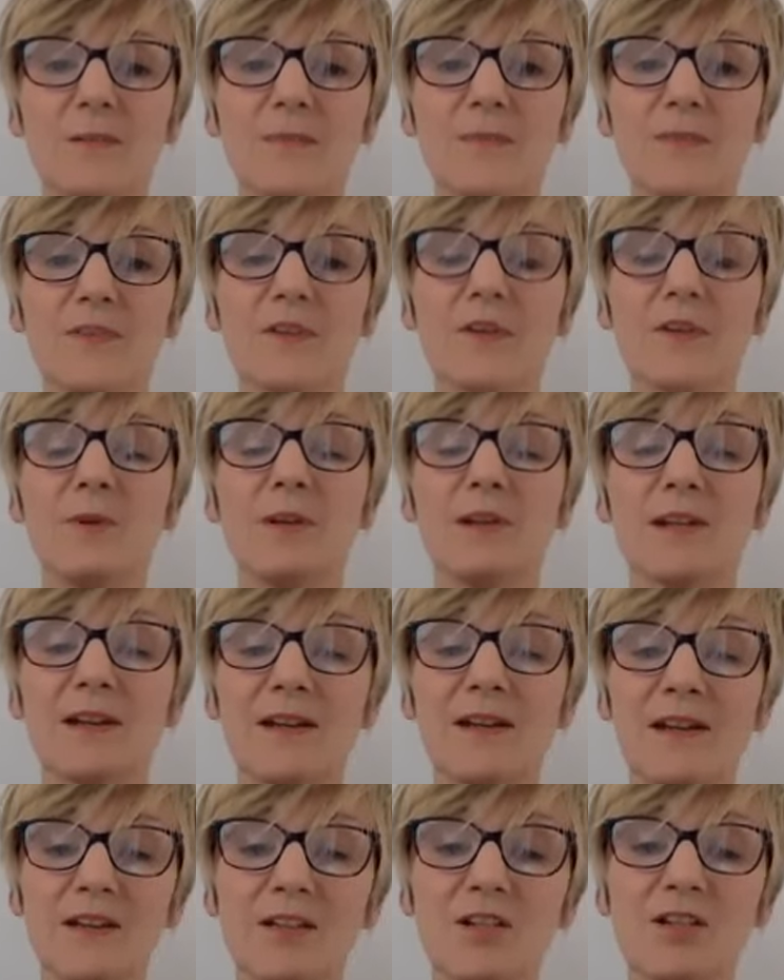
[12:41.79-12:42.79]
So we
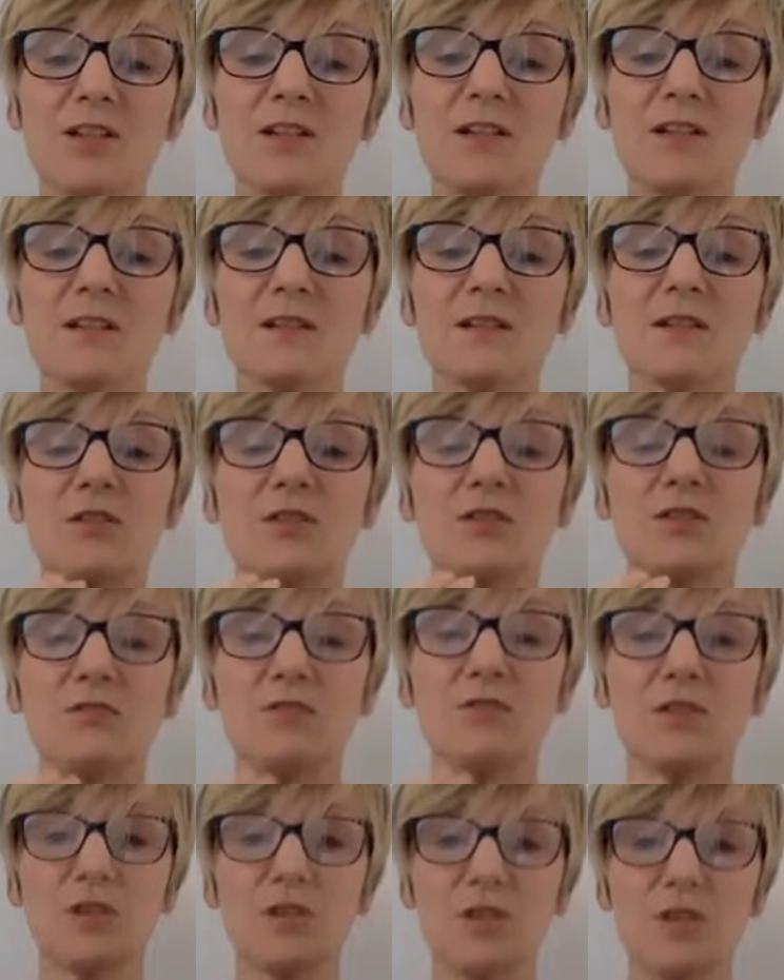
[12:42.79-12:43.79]
can actually start to
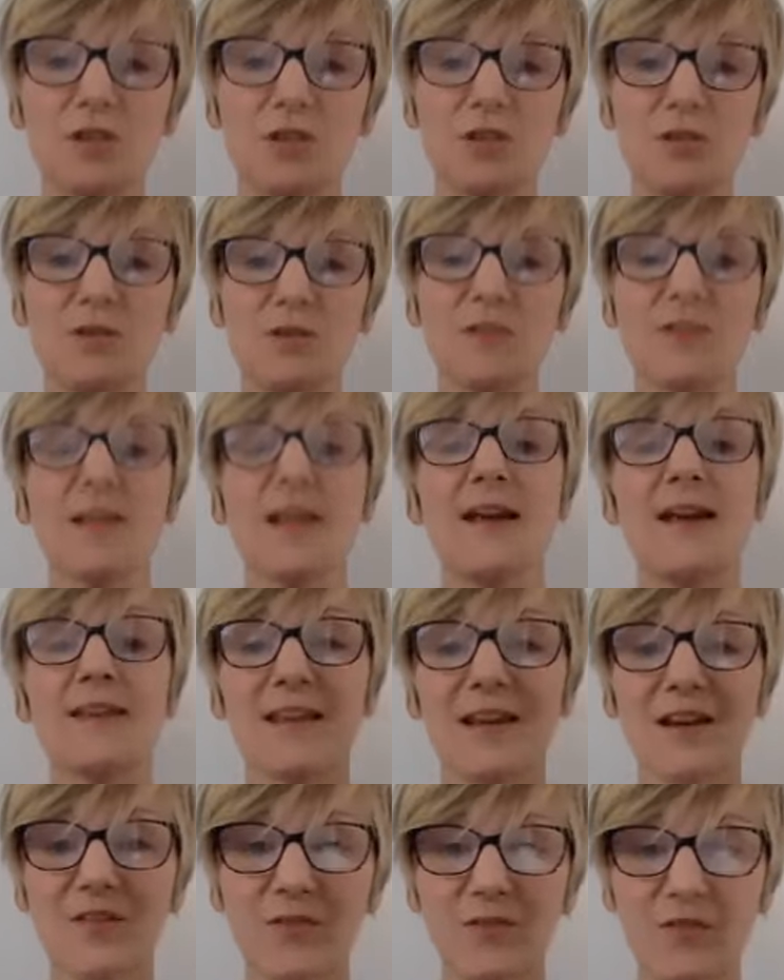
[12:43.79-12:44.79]
reduce
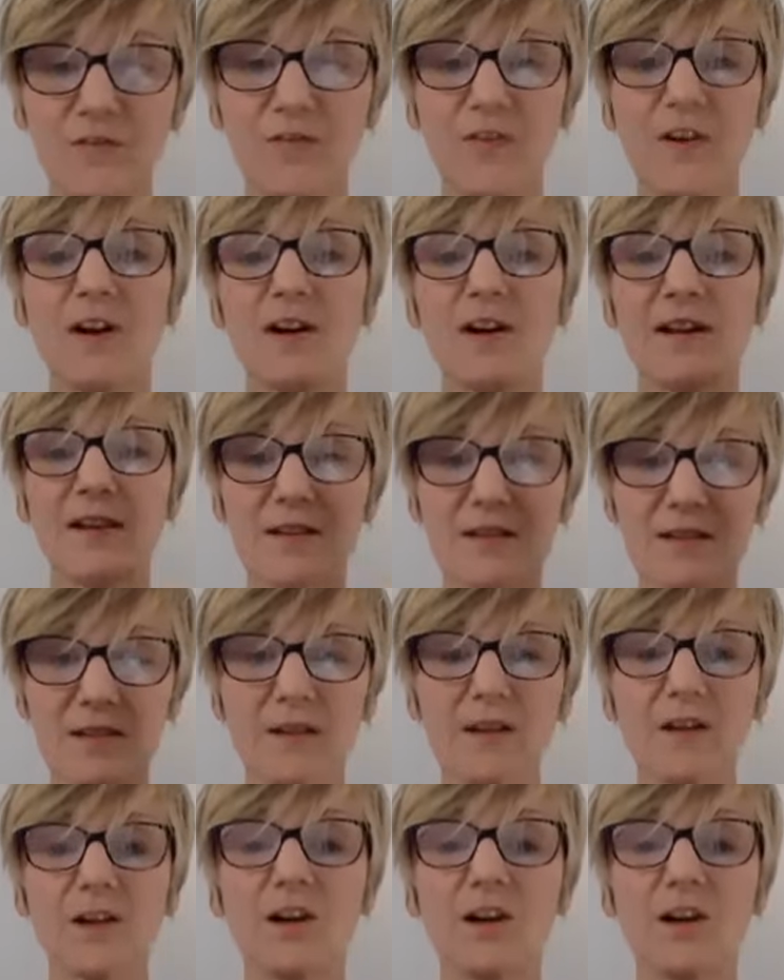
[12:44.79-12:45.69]
that fight and